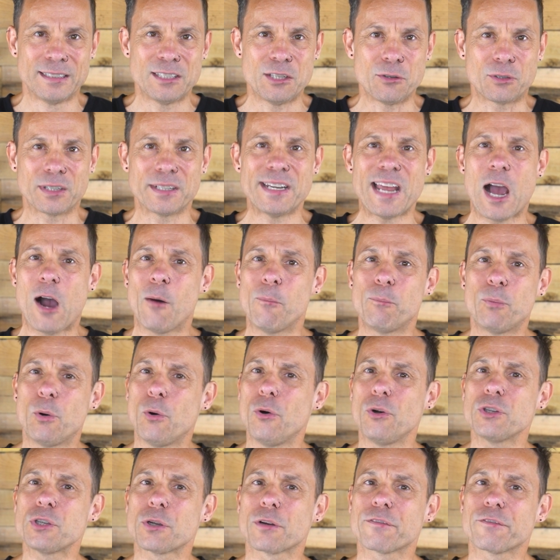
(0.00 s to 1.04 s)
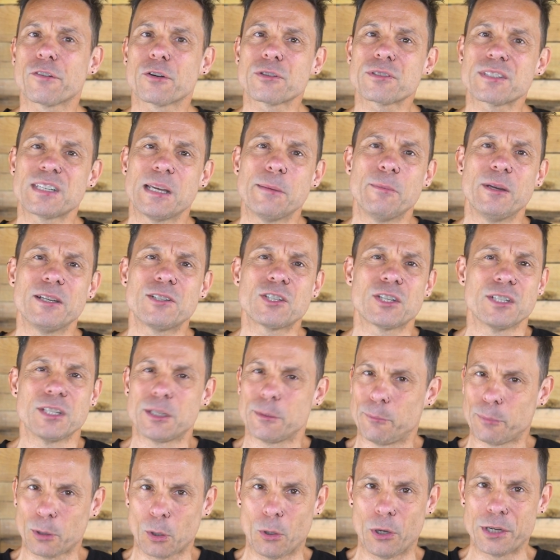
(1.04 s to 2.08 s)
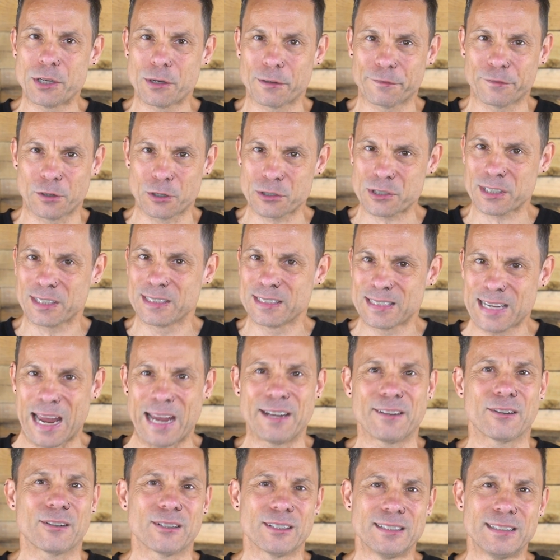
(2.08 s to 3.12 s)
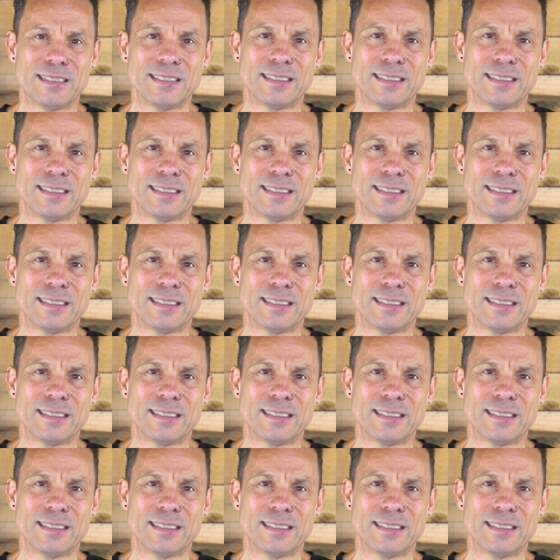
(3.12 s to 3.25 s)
You can now pull your first image and deploy your first container.